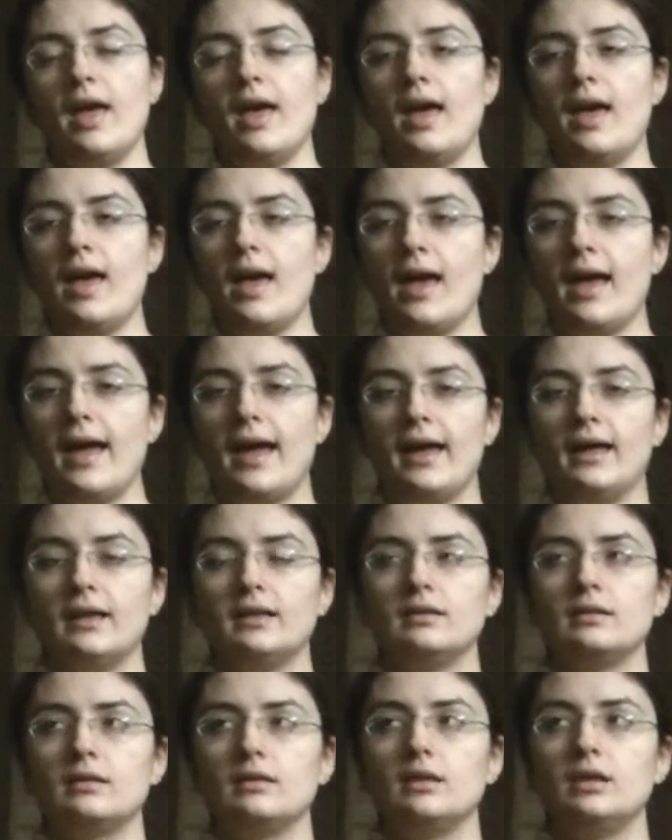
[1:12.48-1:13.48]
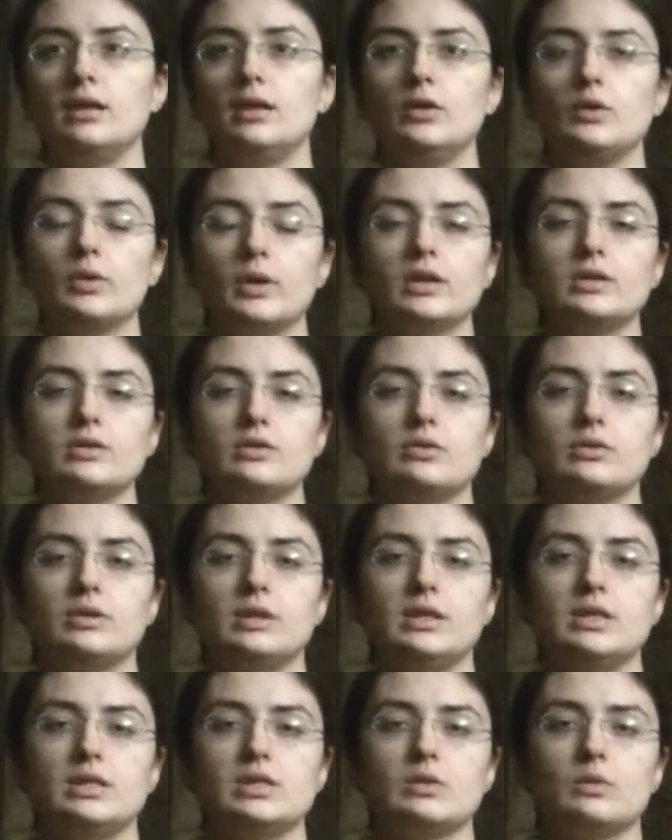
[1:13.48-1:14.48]
and you can do
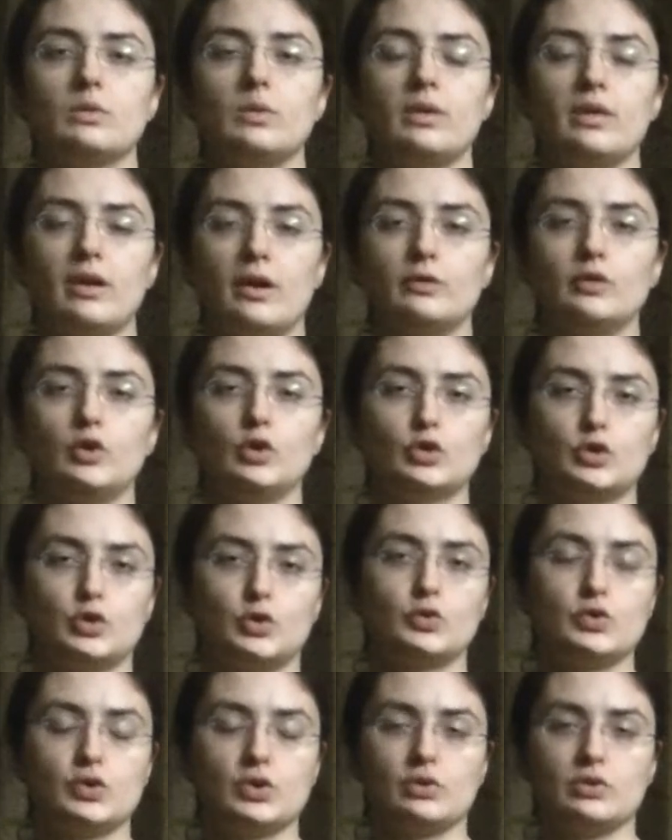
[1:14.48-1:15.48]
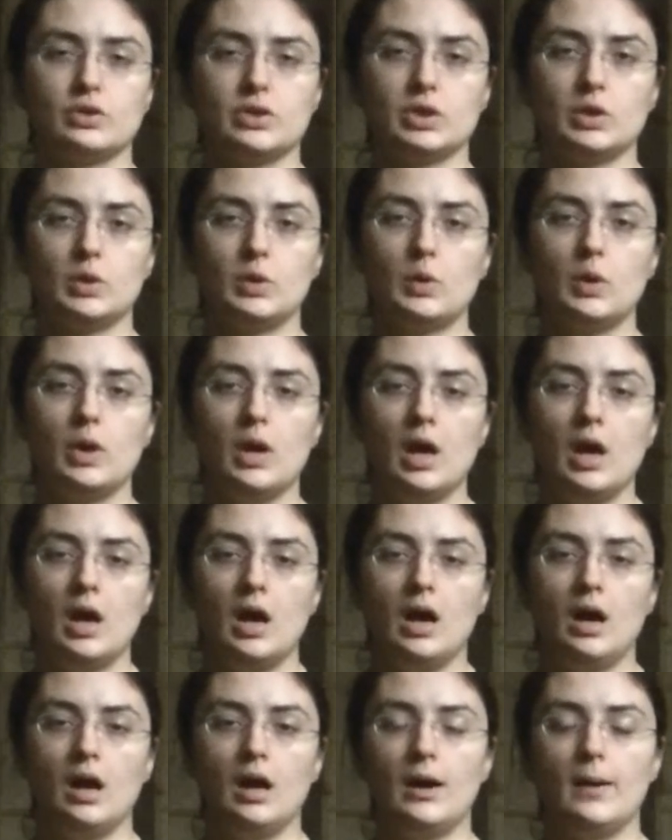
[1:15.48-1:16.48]
this without your shoes on. So
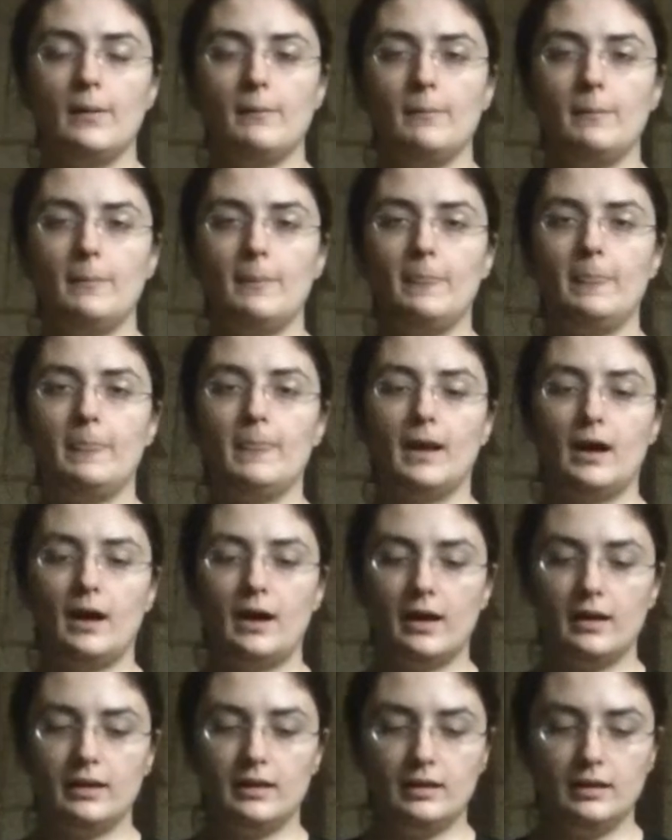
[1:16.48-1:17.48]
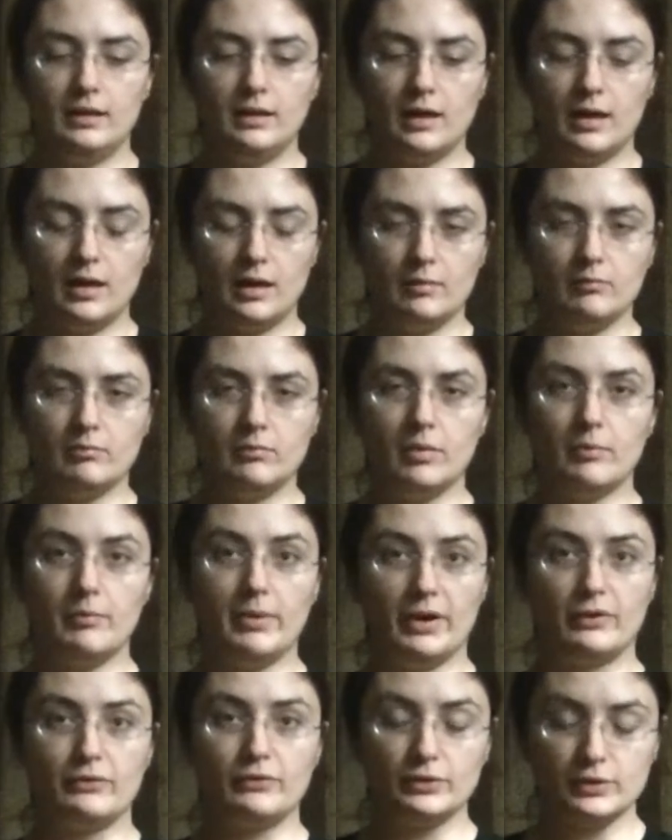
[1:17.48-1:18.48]
I am
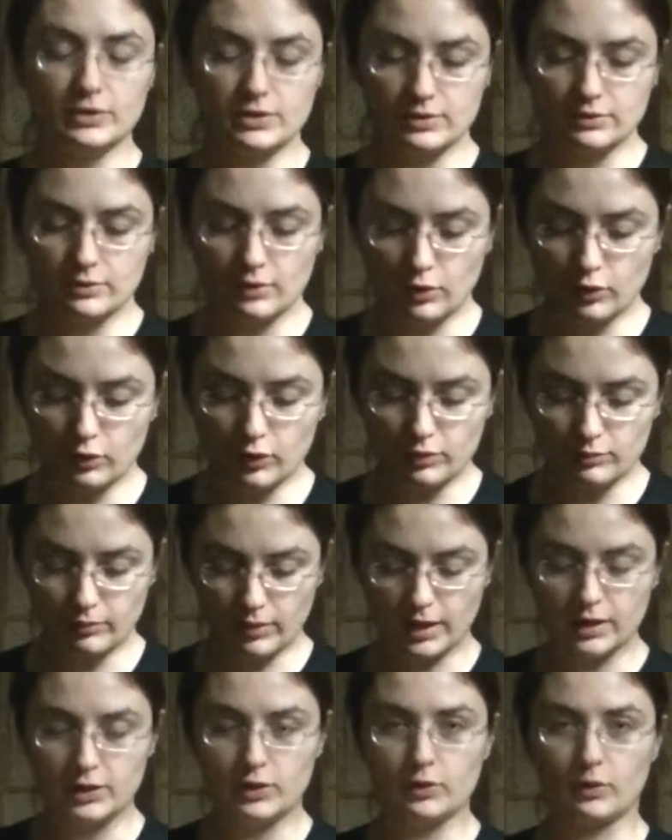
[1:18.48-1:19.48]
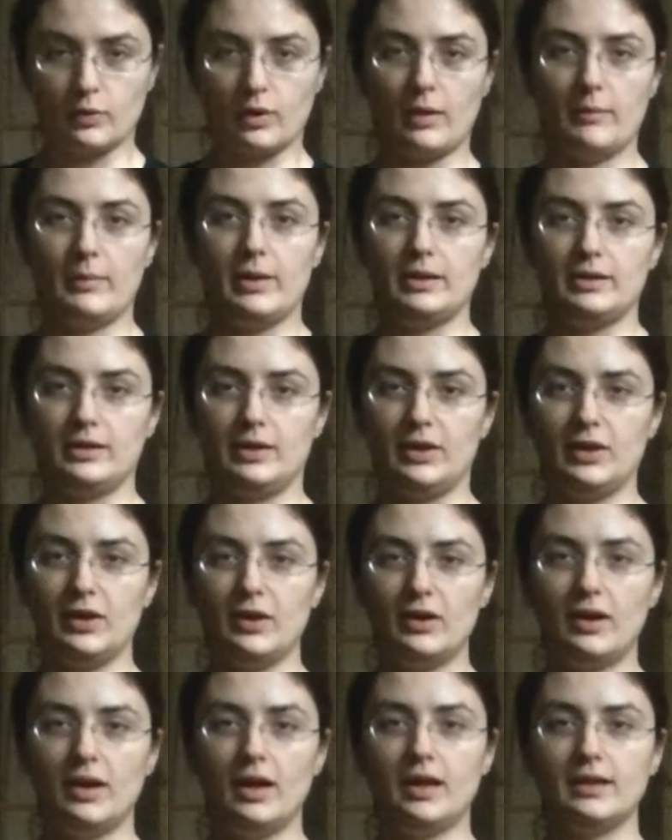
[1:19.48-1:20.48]
barefoot on my yoga mat
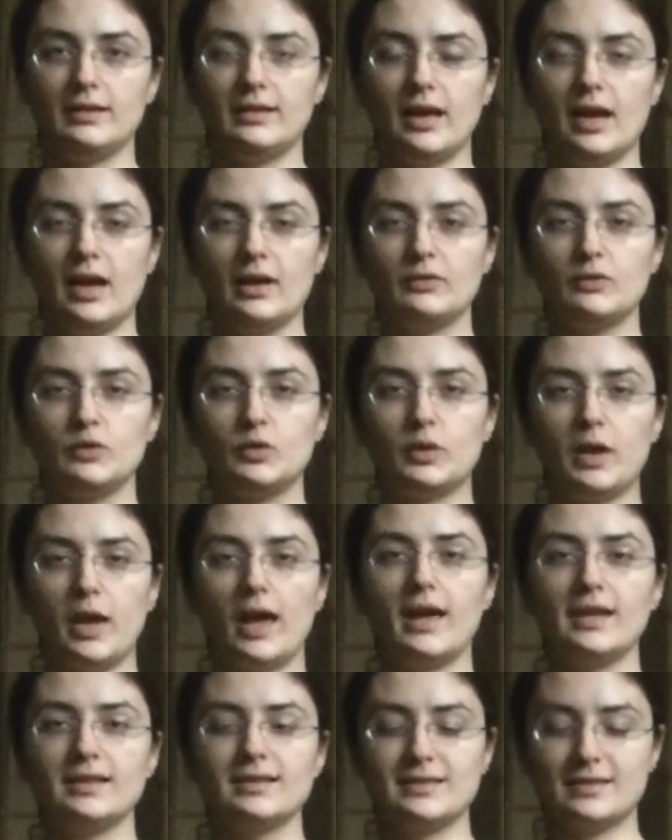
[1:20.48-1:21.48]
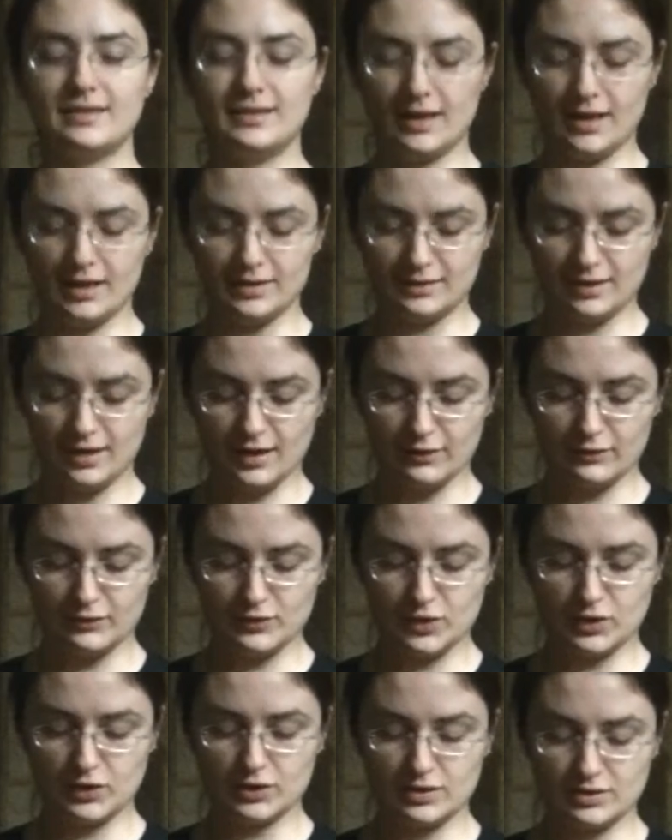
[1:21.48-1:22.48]
here, and I have two cats that have
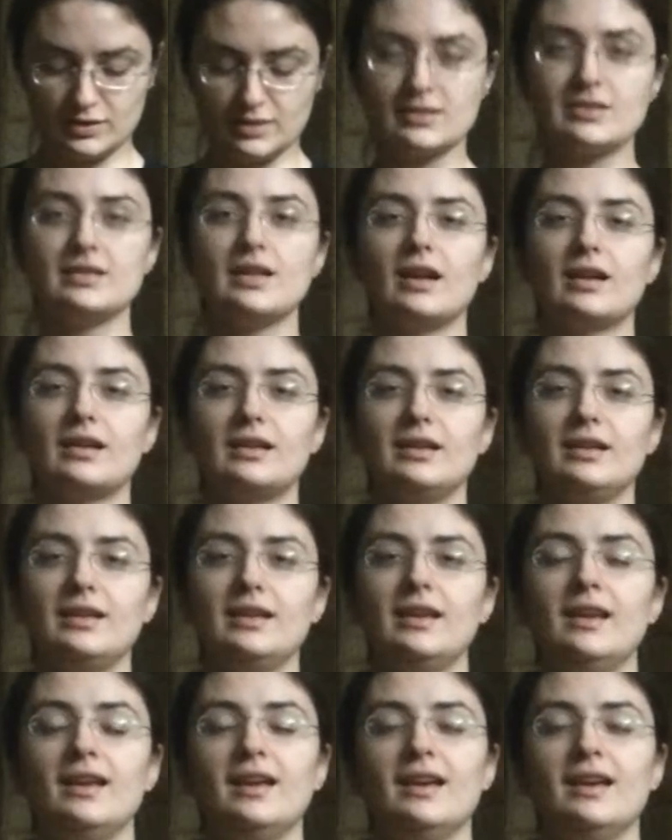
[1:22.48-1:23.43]
just snugly